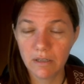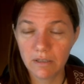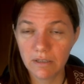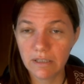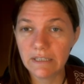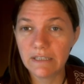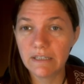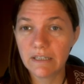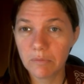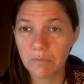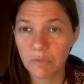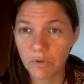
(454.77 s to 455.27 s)

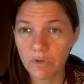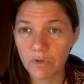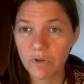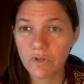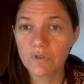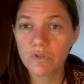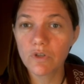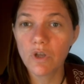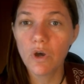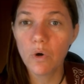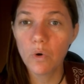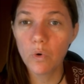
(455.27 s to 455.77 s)
income
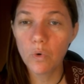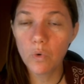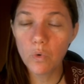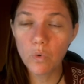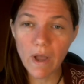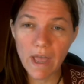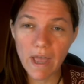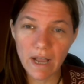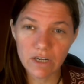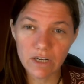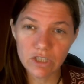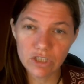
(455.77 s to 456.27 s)
earners
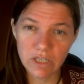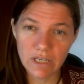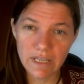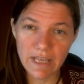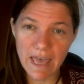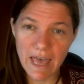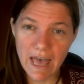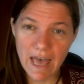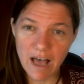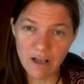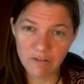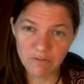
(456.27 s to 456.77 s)
who actually
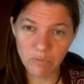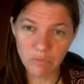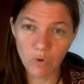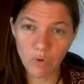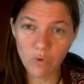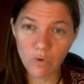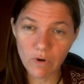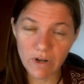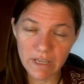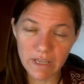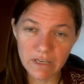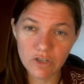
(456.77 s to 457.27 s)
have
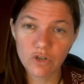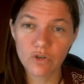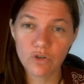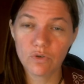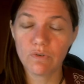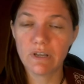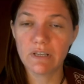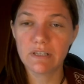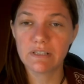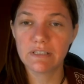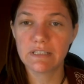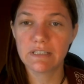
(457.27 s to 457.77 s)
more
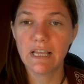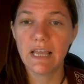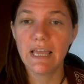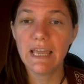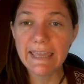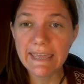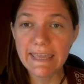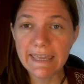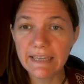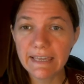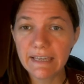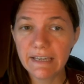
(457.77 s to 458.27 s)
interest
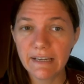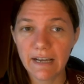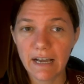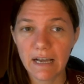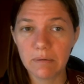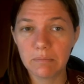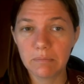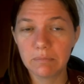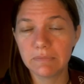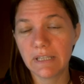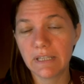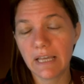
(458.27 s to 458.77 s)

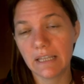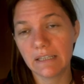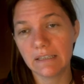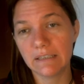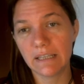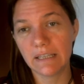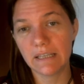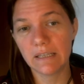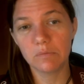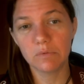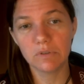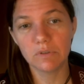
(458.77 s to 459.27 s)
income than
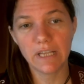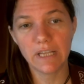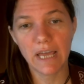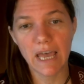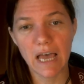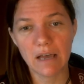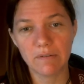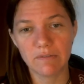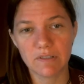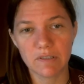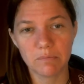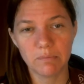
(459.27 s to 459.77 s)
they would
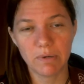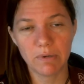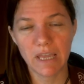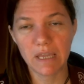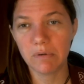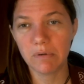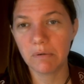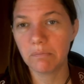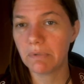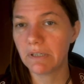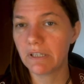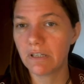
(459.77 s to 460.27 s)
have as a
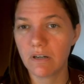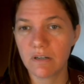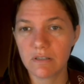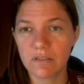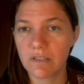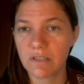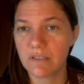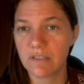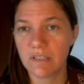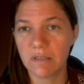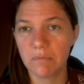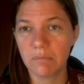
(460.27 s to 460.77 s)
payment because
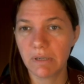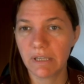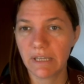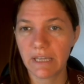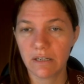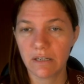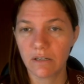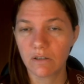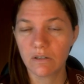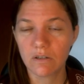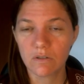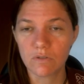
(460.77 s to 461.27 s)
they simply
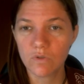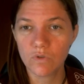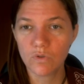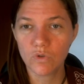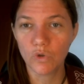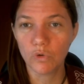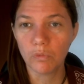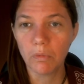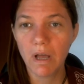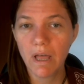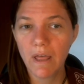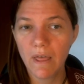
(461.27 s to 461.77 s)
cannot
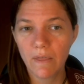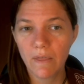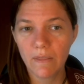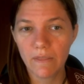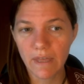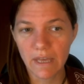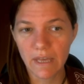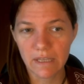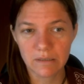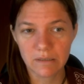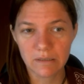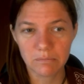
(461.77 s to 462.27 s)
consume
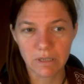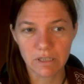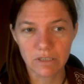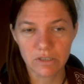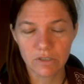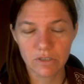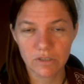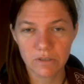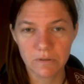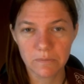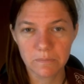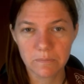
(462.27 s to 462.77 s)
that
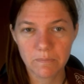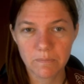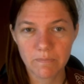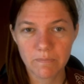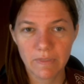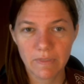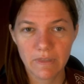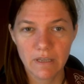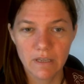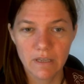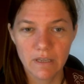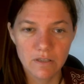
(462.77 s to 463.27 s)
much.
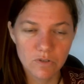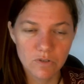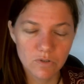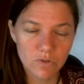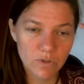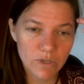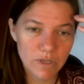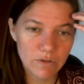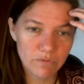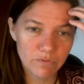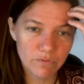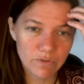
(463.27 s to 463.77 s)
So
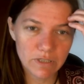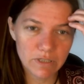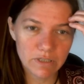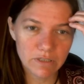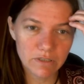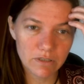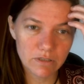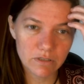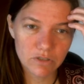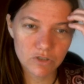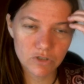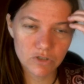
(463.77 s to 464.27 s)
if we
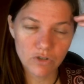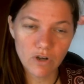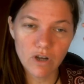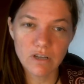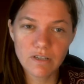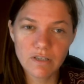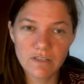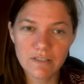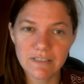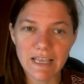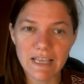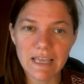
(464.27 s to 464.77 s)
draw
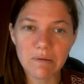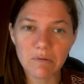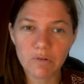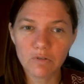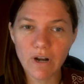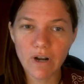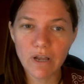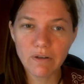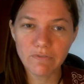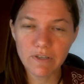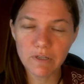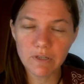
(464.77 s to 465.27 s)
the same
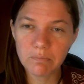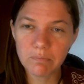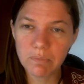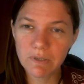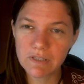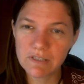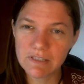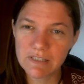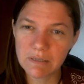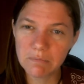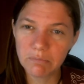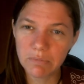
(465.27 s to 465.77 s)
graphic,
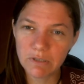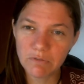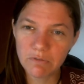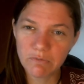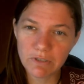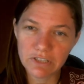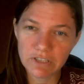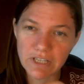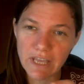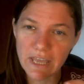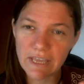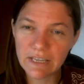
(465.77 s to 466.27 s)
but simply
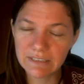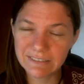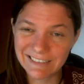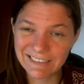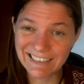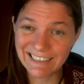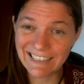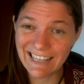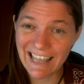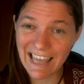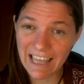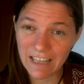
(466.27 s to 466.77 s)
we take
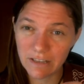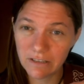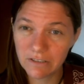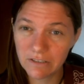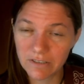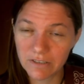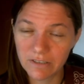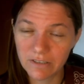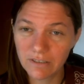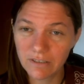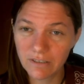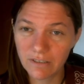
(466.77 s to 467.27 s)
the net